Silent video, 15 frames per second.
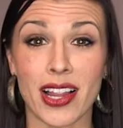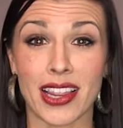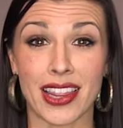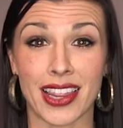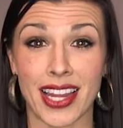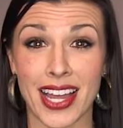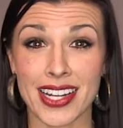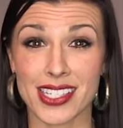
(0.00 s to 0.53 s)

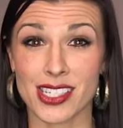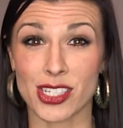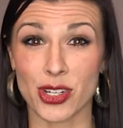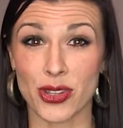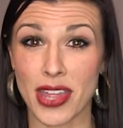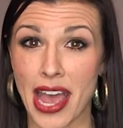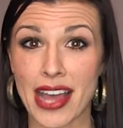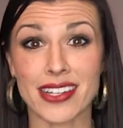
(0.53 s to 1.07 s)
let's
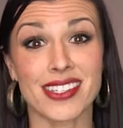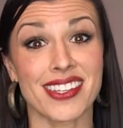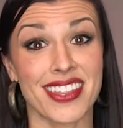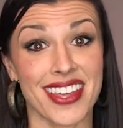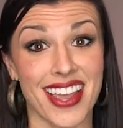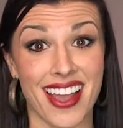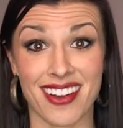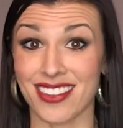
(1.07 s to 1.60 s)
do that to
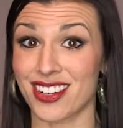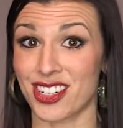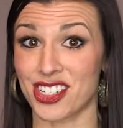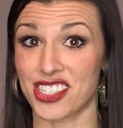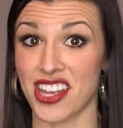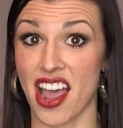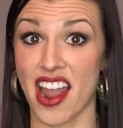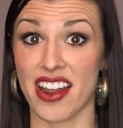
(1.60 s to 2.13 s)
the other
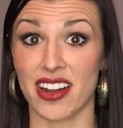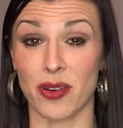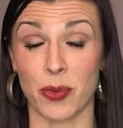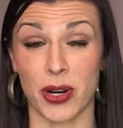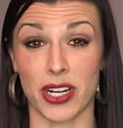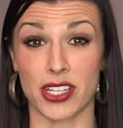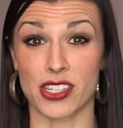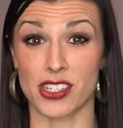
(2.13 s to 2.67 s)
side. We're
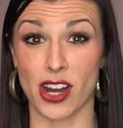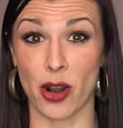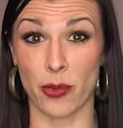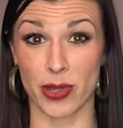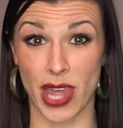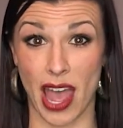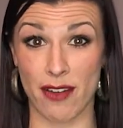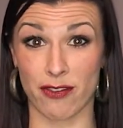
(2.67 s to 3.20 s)
going to start
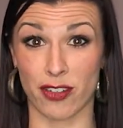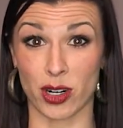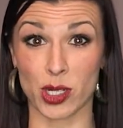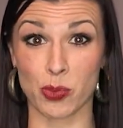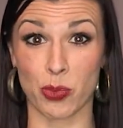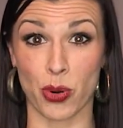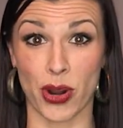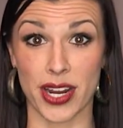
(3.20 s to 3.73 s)
with that
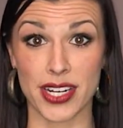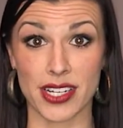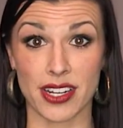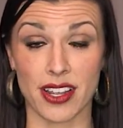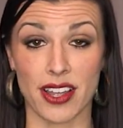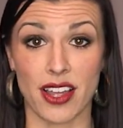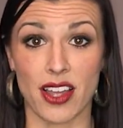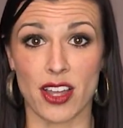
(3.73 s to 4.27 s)
first point,
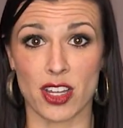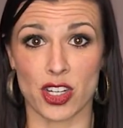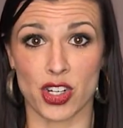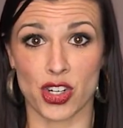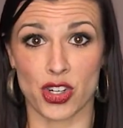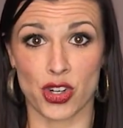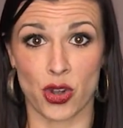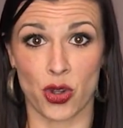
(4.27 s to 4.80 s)

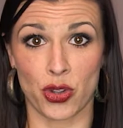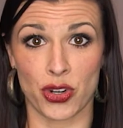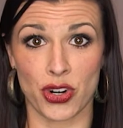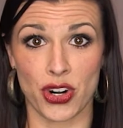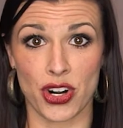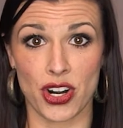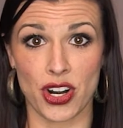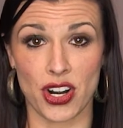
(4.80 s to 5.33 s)

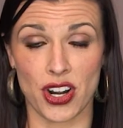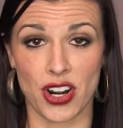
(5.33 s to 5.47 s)
shoulder,